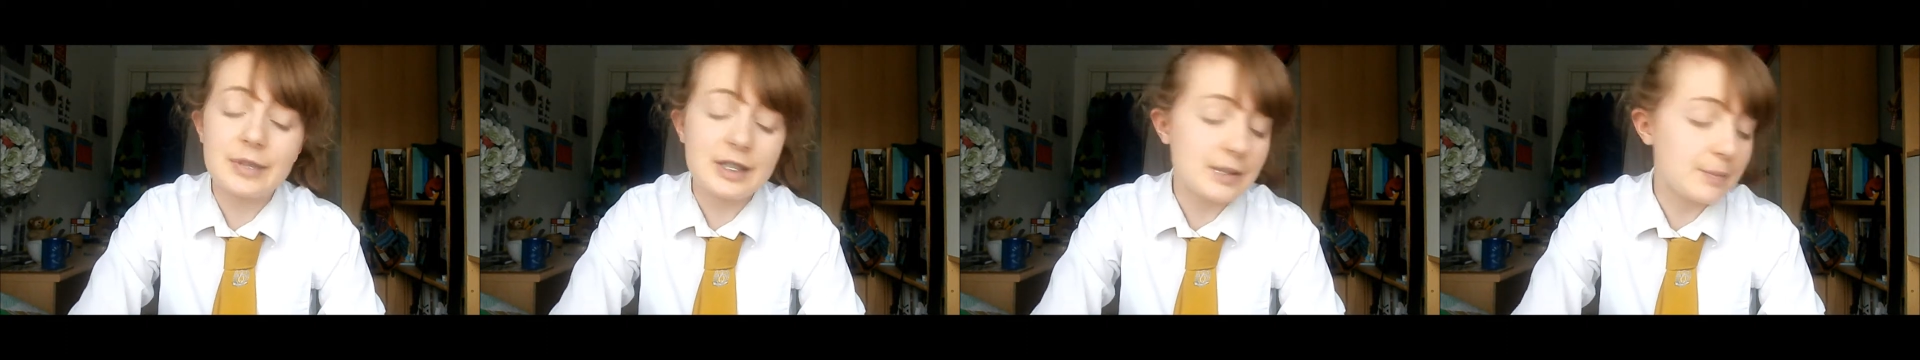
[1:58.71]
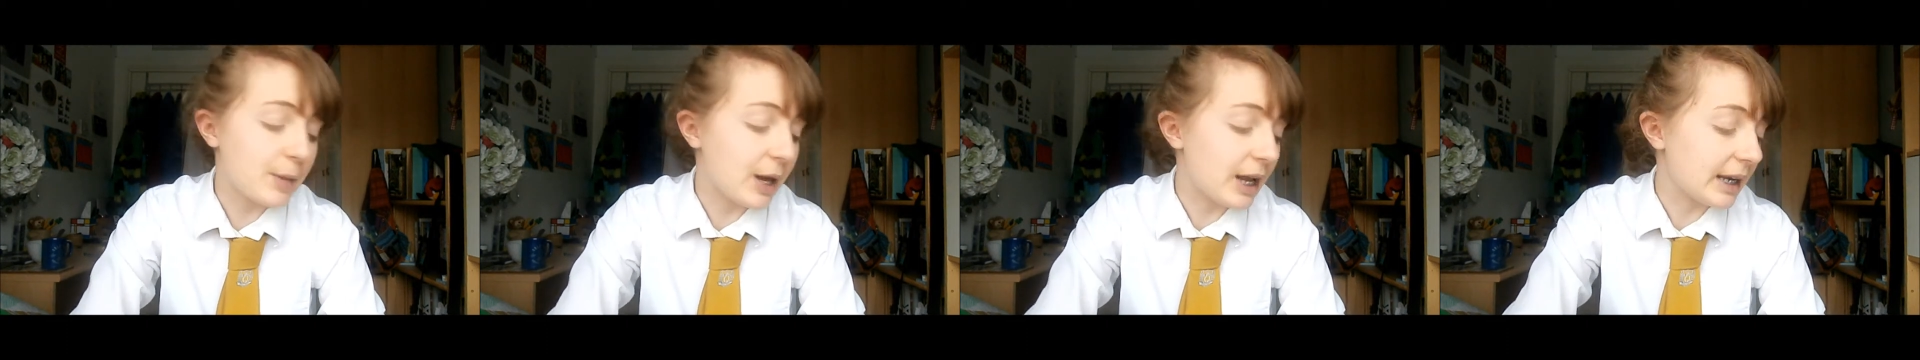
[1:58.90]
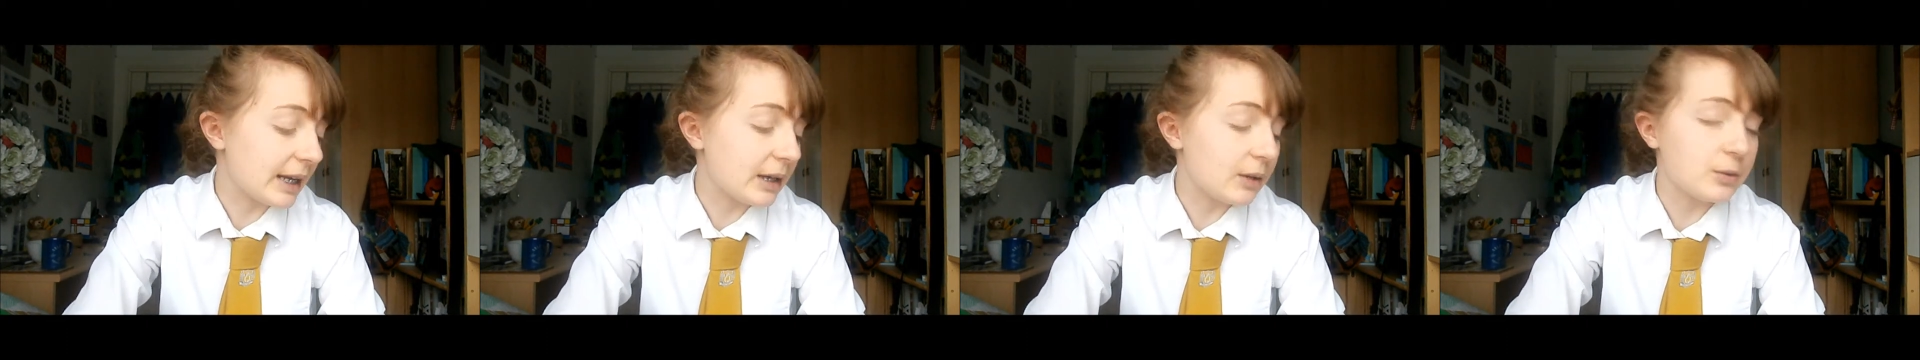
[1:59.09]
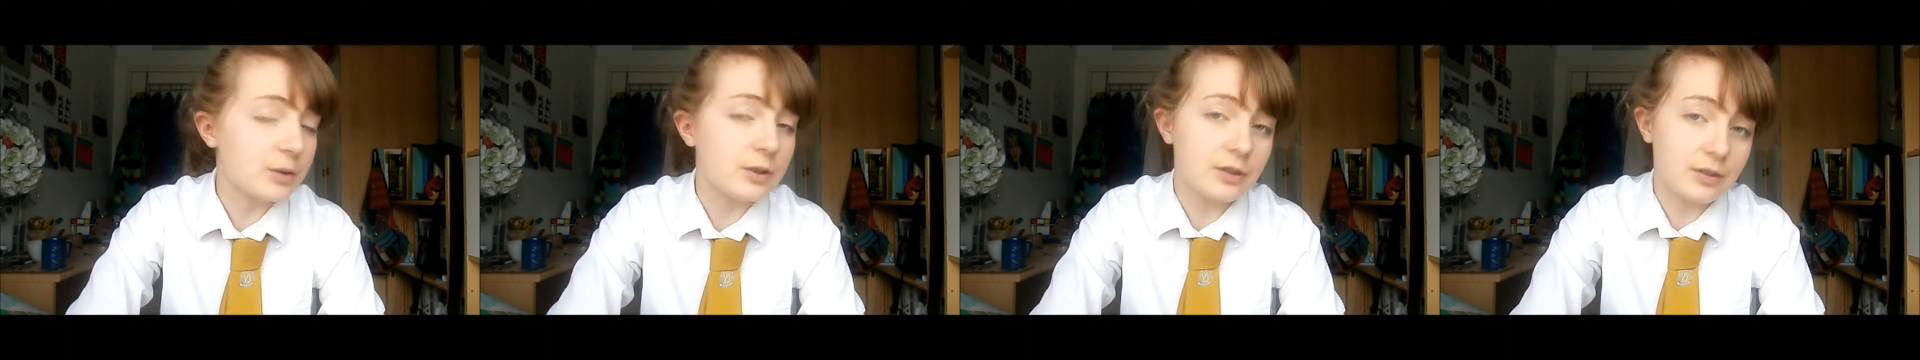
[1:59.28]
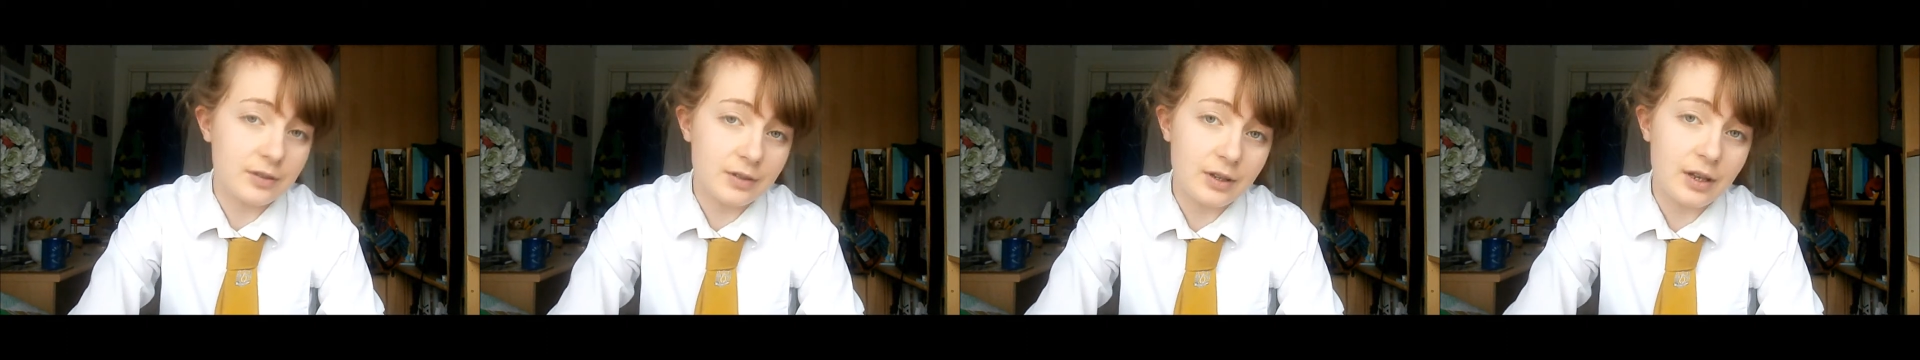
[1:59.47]
Miss Manning
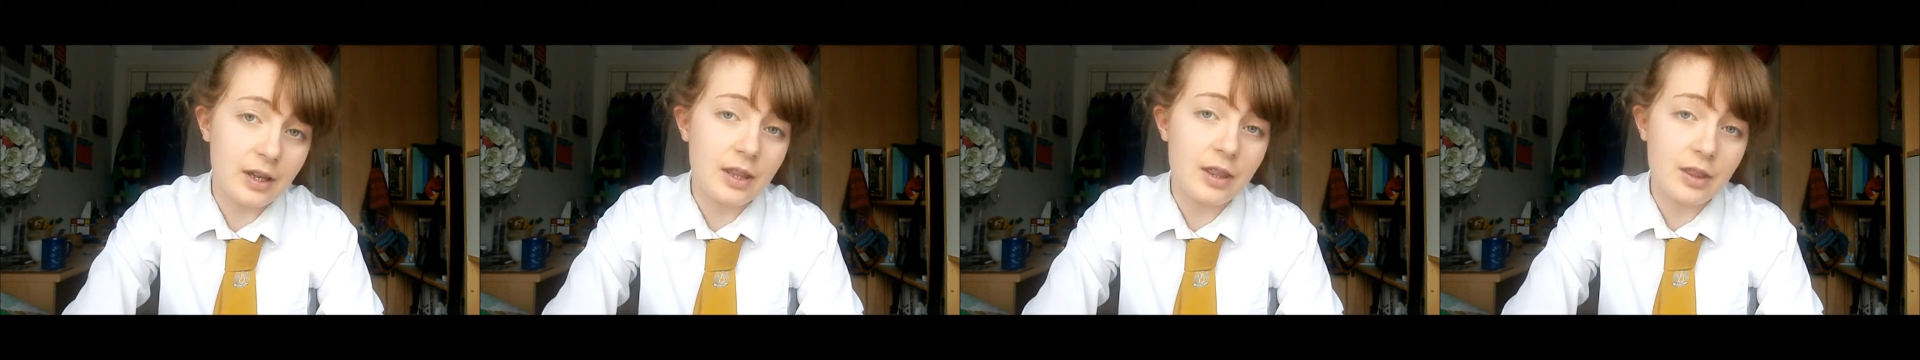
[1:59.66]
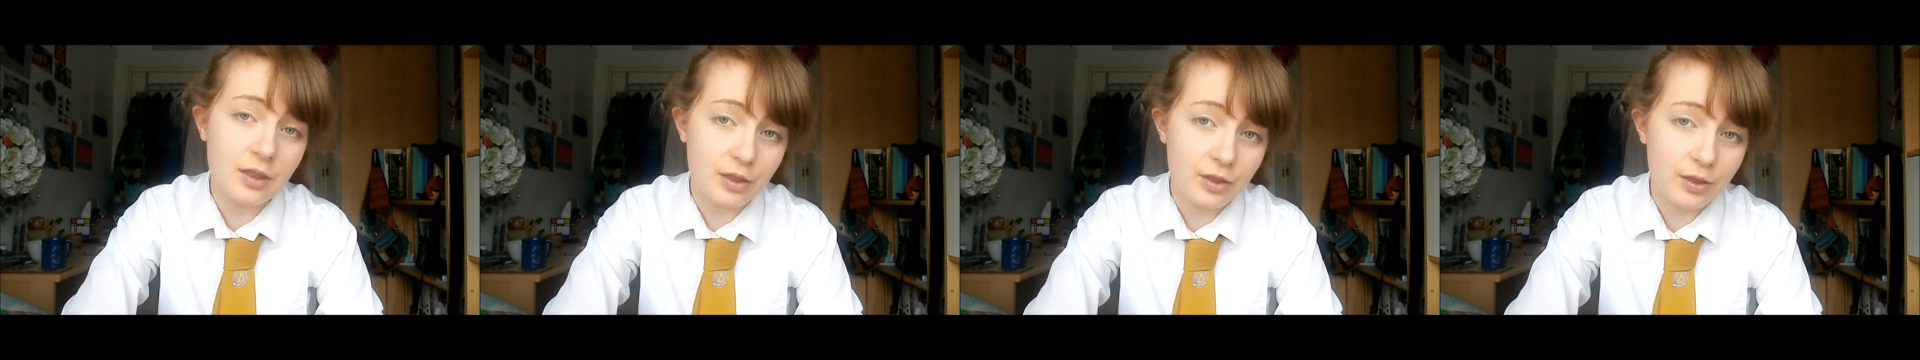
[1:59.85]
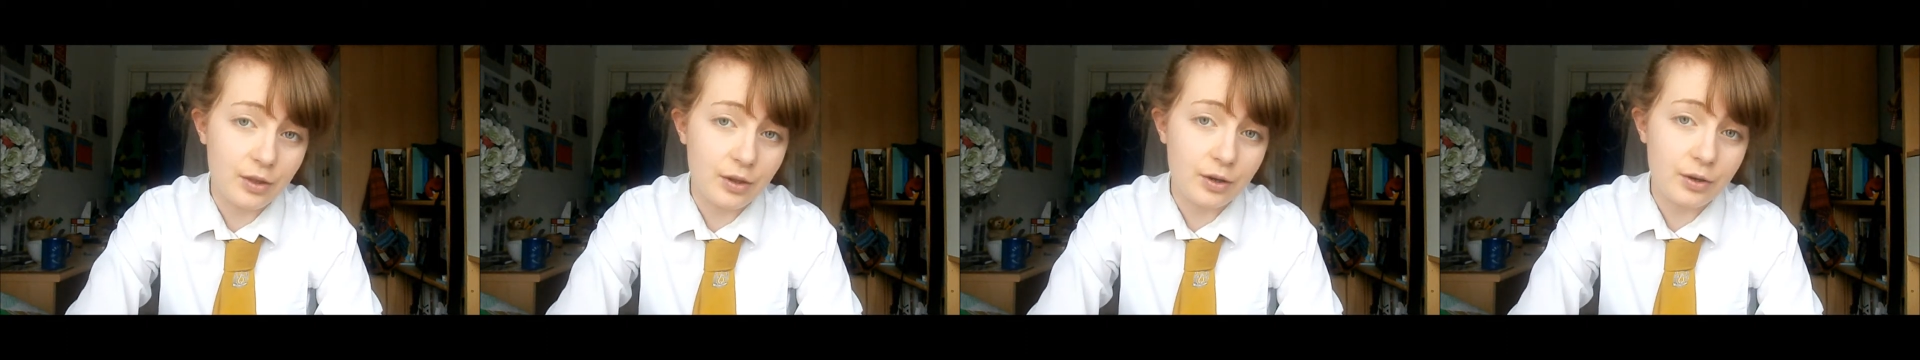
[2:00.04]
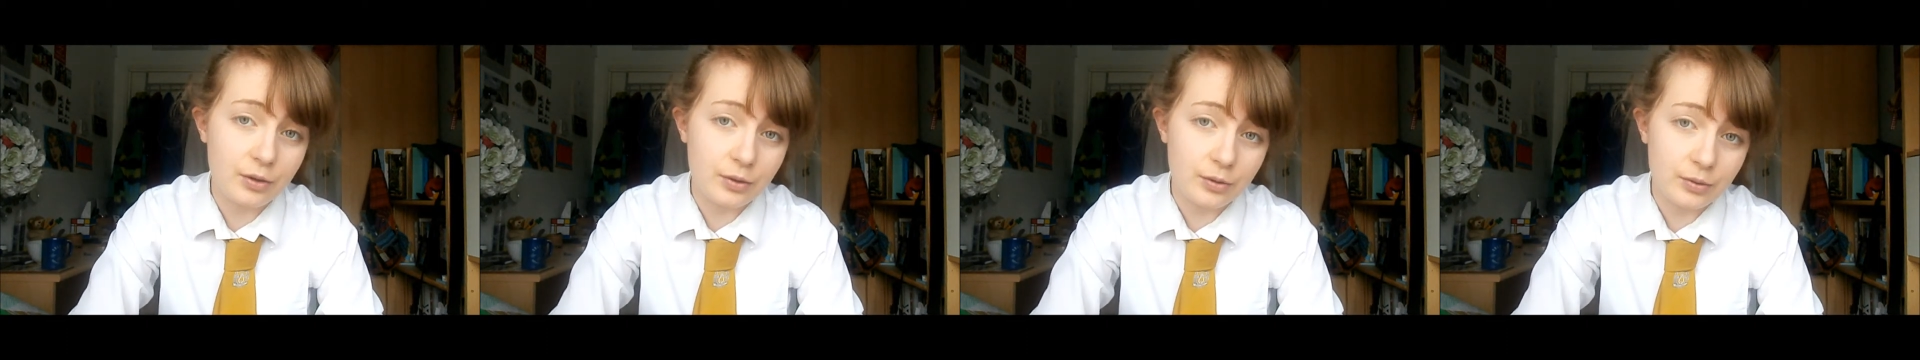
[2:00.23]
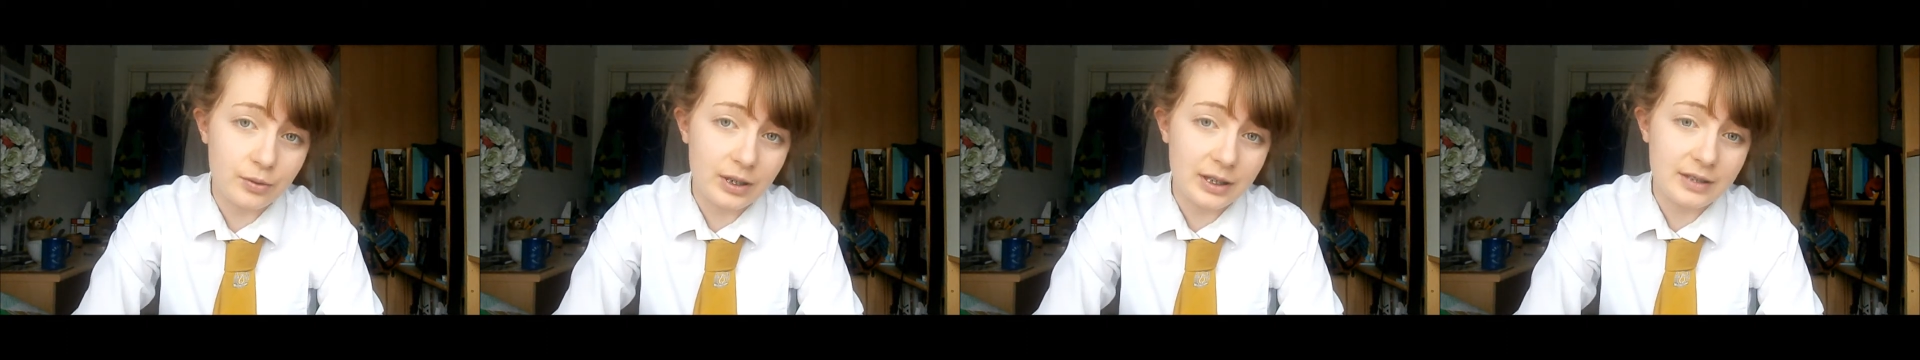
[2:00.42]
was the
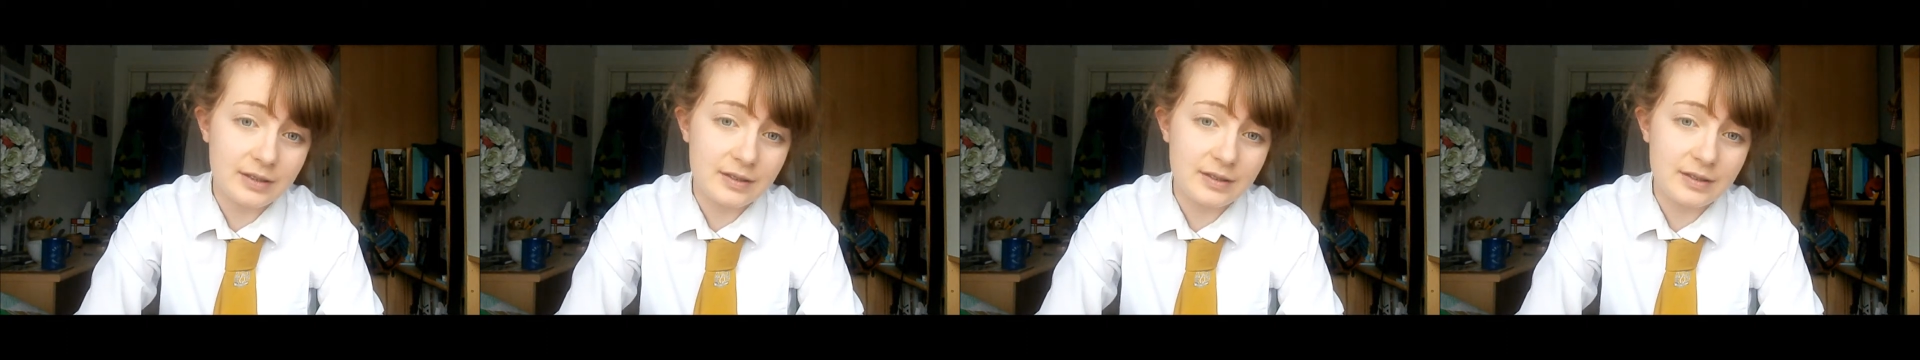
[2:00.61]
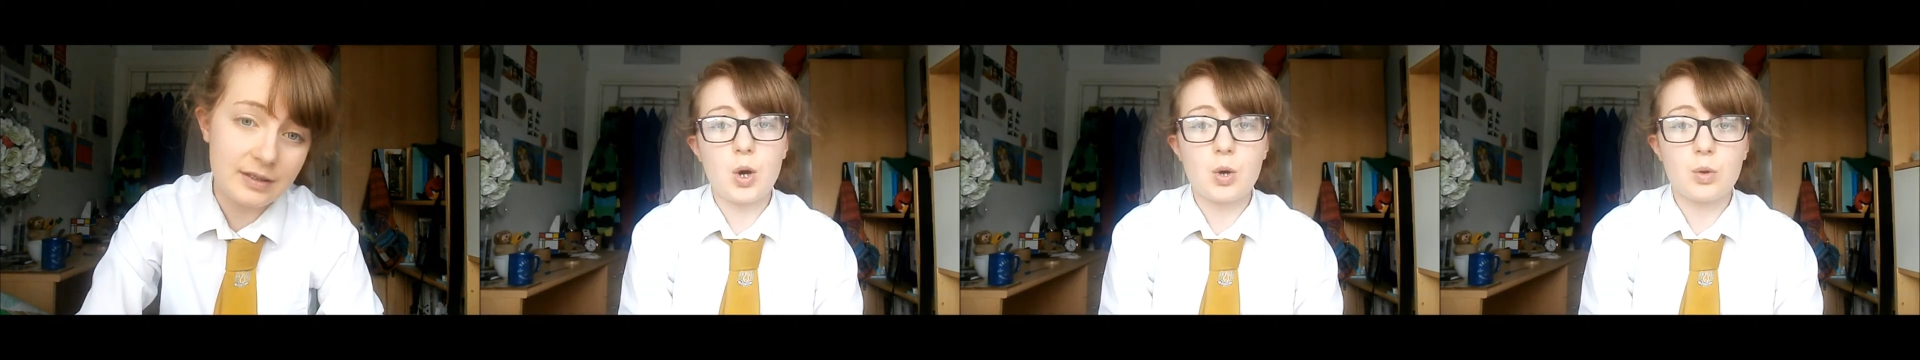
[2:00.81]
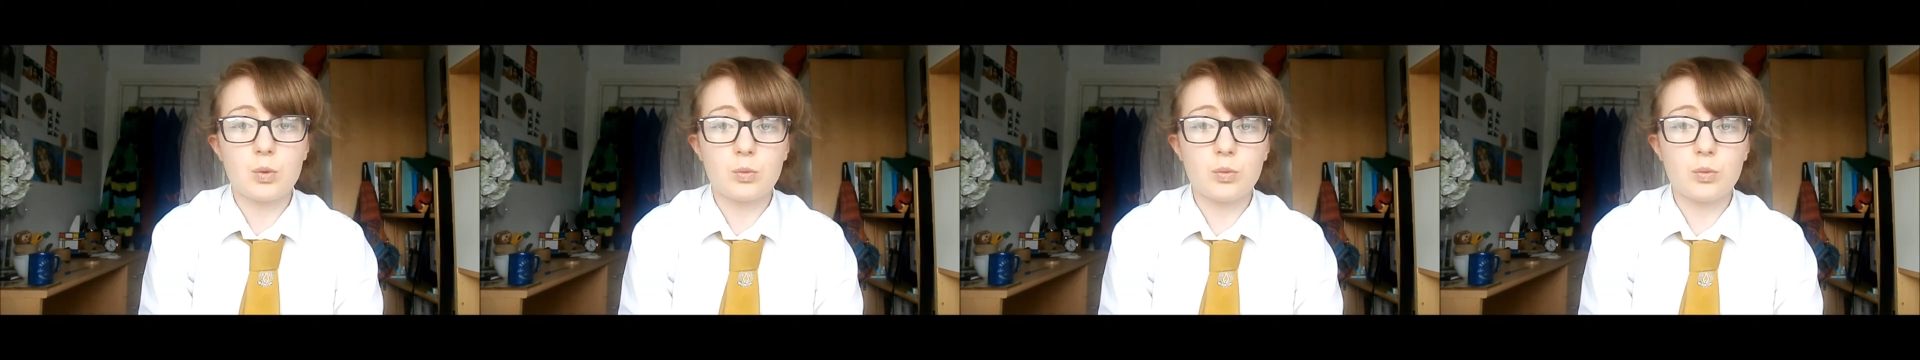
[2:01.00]
coolest.